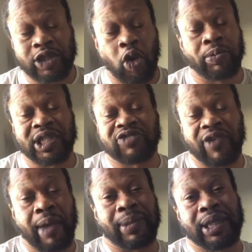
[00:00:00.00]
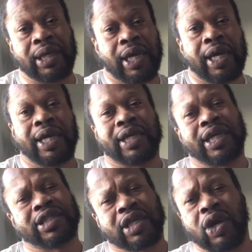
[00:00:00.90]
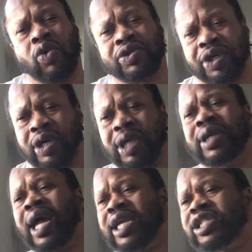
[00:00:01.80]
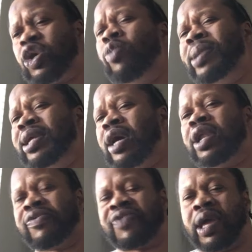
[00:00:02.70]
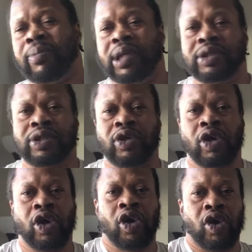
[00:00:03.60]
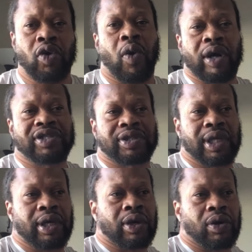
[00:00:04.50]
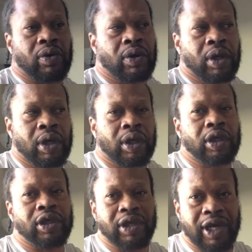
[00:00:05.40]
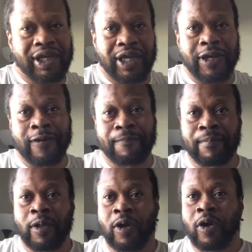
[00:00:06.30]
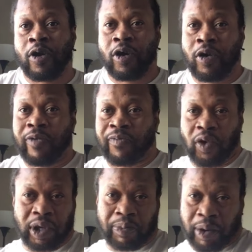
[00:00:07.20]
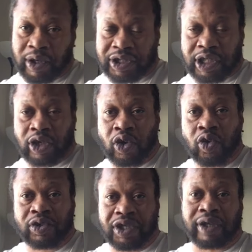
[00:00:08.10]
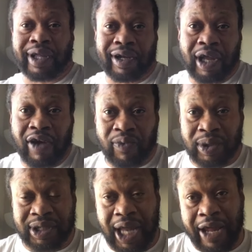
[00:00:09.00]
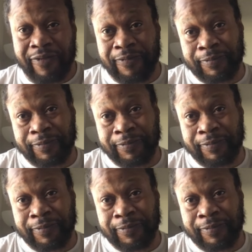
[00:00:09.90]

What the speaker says: Hope this family gets closure. Unlike so many other families who are still looking for the person who took their loved one's life.